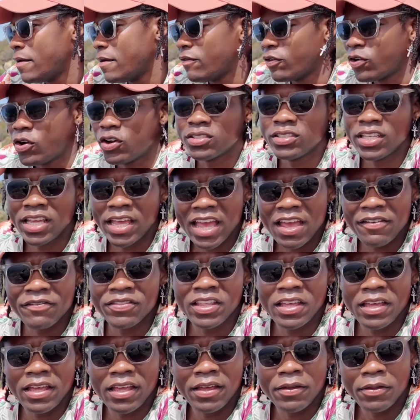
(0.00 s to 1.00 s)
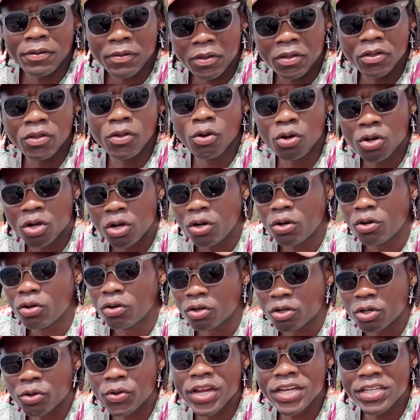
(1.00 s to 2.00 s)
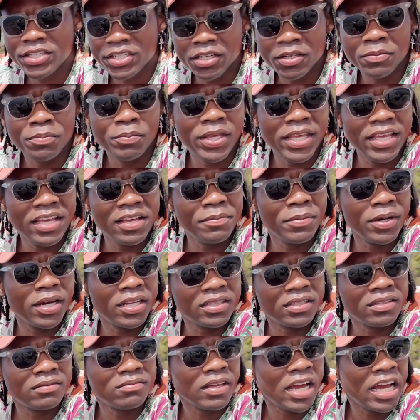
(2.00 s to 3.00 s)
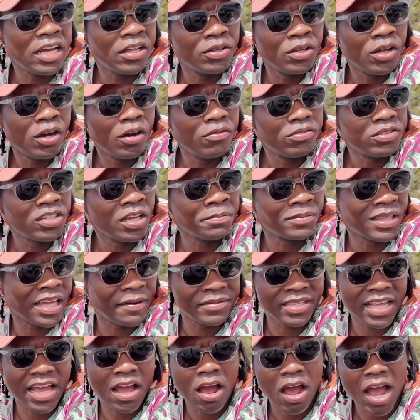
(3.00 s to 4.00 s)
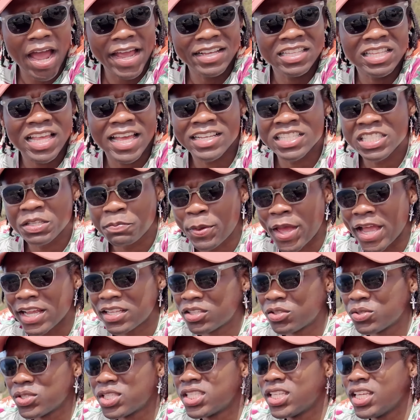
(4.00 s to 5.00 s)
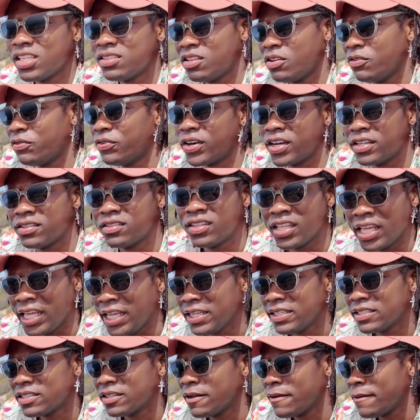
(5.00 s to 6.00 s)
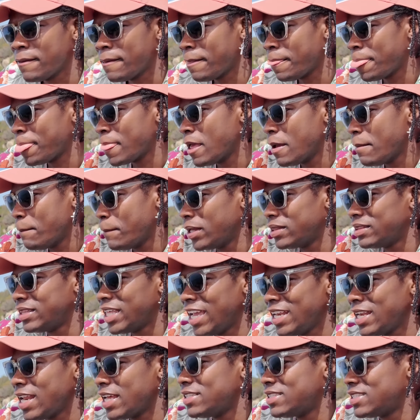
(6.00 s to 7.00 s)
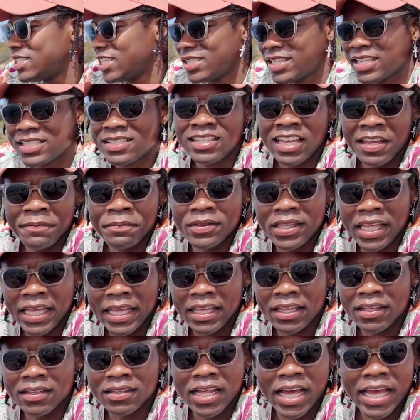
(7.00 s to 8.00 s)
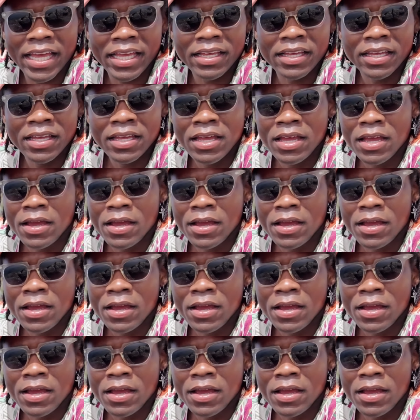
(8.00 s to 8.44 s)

Of course, they have the local Croatian beer, but I don't know. Sometimes I expect to see different things, but then I see the same thing, like